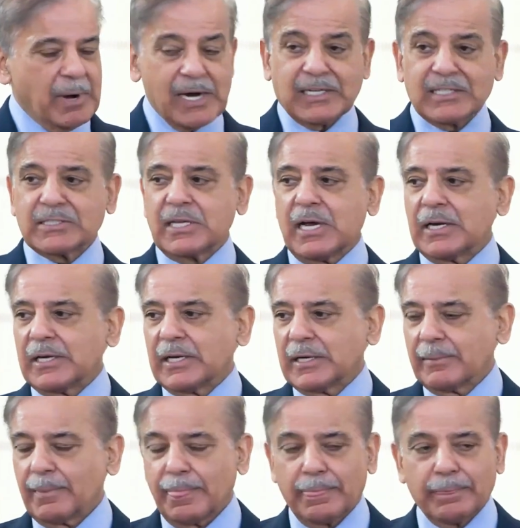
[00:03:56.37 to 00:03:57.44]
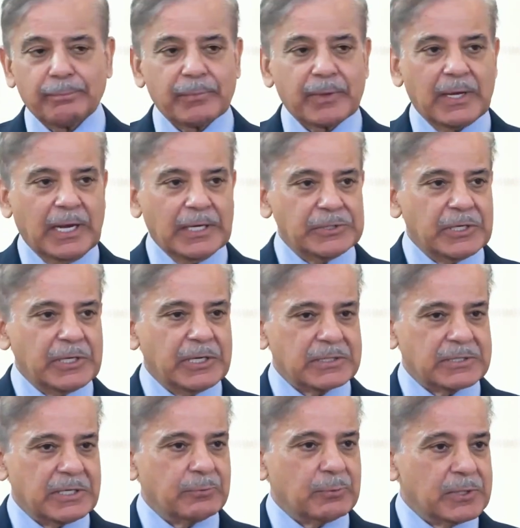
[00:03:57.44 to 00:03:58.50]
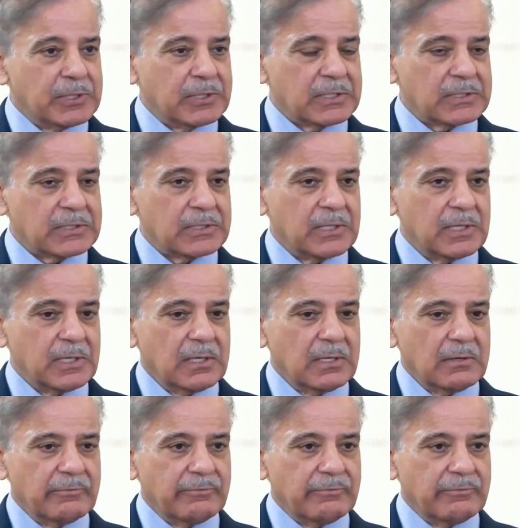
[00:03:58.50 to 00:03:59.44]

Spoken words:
Pakistani engineers and workers,